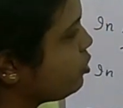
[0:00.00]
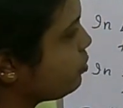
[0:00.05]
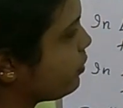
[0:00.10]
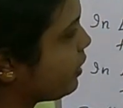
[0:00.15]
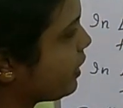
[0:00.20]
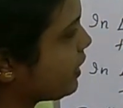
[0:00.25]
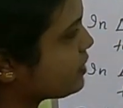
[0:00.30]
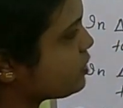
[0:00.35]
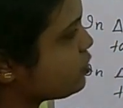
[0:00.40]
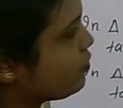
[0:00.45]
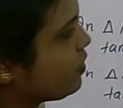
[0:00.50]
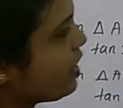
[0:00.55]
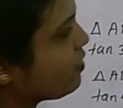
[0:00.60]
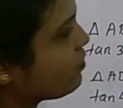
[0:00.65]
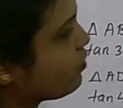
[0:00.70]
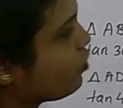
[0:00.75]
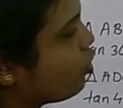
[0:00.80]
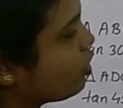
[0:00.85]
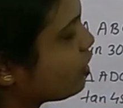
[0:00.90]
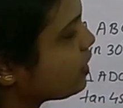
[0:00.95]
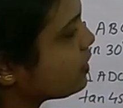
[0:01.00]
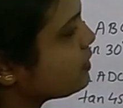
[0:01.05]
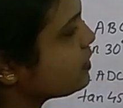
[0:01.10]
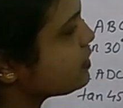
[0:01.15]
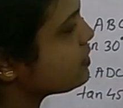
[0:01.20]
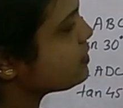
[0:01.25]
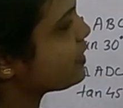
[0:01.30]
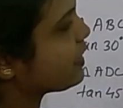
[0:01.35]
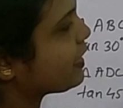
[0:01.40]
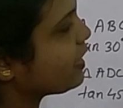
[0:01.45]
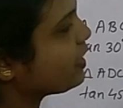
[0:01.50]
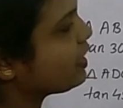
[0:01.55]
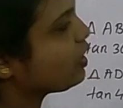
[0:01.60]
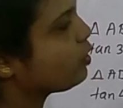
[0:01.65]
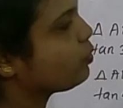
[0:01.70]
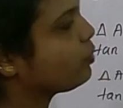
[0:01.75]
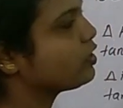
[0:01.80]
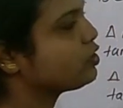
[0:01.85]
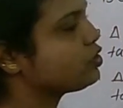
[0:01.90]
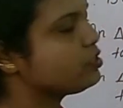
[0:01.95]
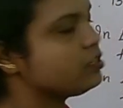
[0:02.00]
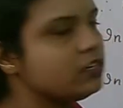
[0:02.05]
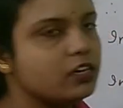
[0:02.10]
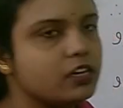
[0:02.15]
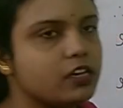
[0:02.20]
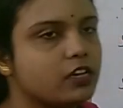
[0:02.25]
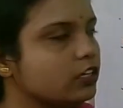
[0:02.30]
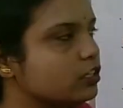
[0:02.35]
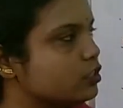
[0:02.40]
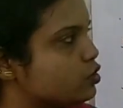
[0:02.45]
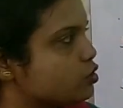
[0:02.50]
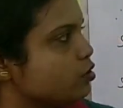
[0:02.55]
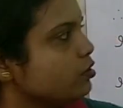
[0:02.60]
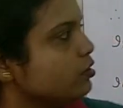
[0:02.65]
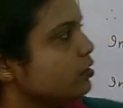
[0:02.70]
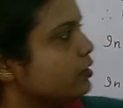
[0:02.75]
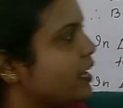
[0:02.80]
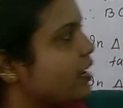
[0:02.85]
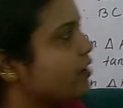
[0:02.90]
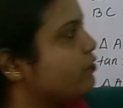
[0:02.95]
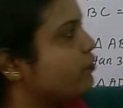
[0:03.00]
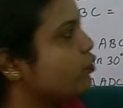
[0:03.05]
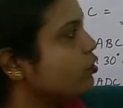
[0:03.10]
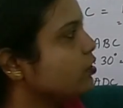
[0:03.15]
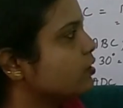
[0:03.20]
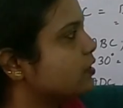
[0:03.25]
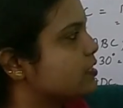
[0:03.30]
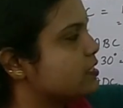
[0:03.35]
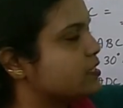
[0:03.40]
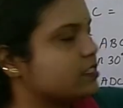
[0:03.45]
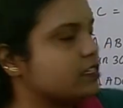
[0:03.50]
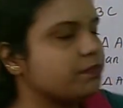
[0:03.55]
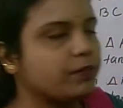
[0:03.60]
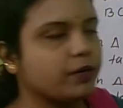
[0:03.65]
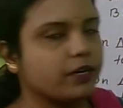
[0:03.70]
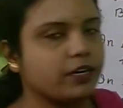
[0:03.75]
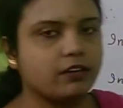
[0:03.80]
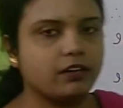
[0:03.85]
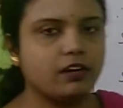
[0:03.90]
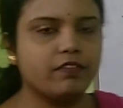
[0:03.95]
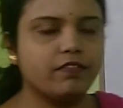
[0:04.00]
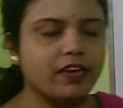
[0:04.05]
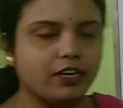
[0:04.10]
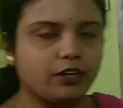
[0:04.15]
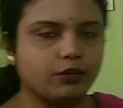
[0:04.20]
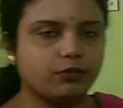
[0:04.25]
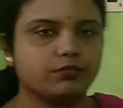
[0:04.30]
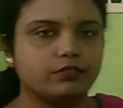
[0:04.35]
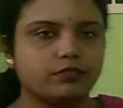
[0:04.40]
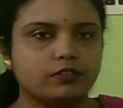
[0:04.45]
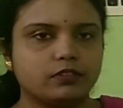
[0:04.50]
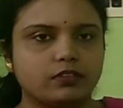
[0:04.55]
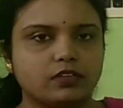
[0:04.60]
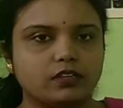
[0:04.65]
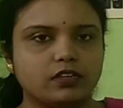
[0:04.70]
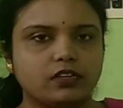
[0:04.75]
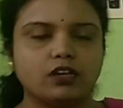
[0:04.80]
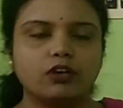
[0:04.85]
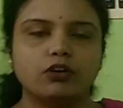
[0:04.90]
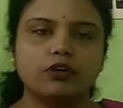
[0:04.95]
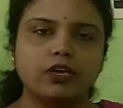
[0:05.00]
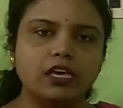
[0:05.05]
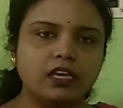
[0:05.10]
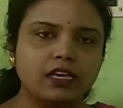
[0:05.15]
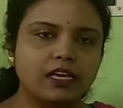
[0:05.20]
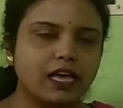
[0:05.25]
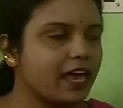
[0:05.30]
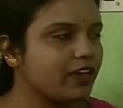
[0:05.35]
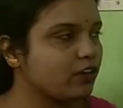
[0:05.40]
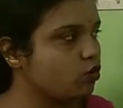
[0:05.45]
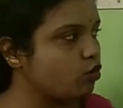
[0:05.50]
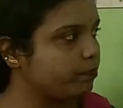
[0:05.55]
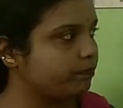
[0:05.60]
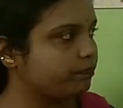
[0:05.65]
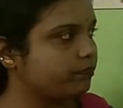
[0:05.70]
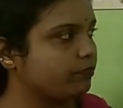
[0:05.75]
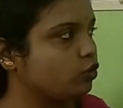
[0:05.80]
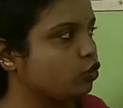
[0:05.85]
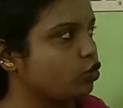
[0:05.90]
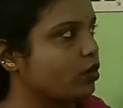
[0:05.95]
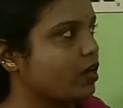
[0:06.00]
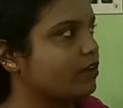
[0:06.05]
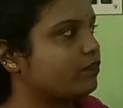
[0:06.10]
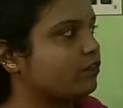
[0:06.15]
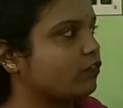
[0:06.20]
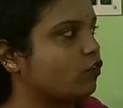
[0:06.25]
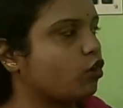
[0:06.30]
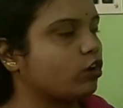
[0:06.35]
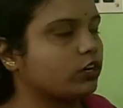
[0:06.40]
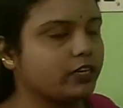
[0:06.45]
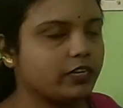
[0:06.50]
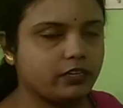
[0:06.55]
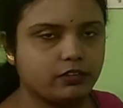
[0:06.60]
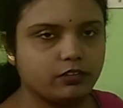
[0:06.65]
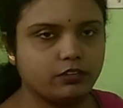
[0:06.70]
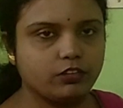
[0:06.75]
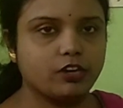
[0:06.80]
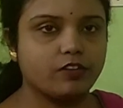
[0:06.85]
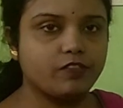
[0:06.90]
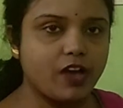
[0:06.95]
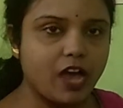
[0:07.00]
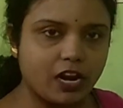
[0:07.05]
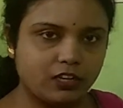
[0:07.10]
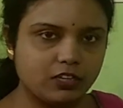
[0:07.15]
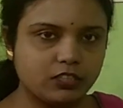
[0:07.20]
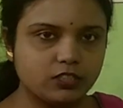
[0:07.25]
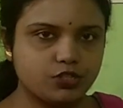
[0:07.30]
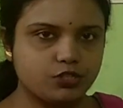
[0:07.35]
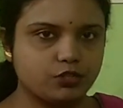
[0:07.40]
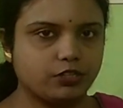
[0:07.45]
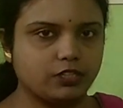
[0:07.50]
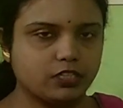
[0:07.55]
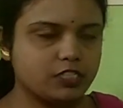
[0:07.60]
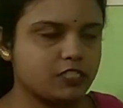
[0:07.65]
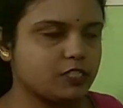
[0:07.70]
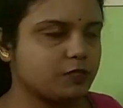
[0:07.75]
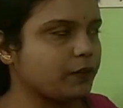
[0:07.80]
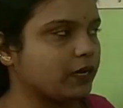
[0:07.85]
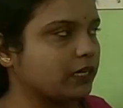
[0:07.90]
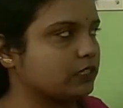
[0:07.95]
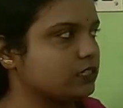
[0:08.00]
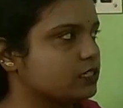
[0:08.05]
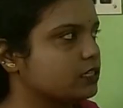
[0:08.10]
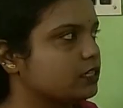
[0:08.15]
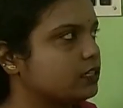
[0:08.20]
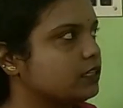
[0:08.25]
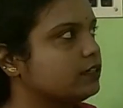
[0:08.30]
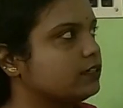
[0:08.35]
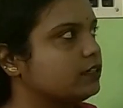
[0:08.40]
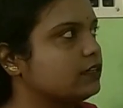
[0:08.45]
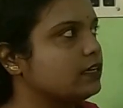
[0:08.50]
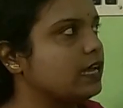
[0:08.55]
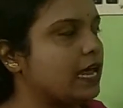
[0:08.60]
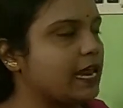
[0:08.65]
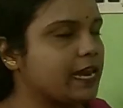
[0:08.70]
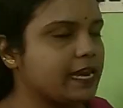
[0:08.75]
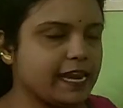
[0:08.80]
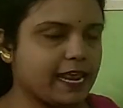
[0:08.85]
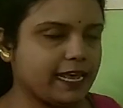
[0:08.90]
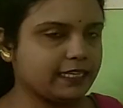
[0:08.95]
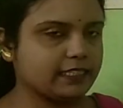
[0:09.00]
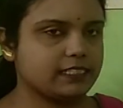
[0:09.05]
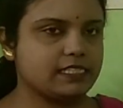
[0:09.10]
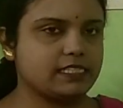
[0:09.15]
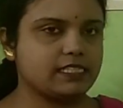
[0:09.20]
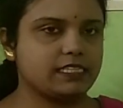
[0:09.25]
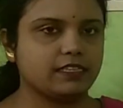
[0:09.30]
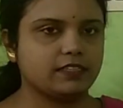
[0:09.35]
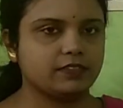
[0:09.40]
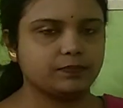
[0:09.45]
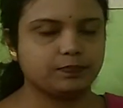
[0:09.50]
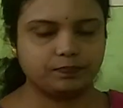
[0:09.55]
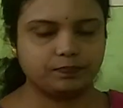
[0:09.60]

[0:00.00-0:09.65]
to x, we have got in this second equation. So therefore this is a particular value. Okay, I hope you have got it, you have understood this part. Next,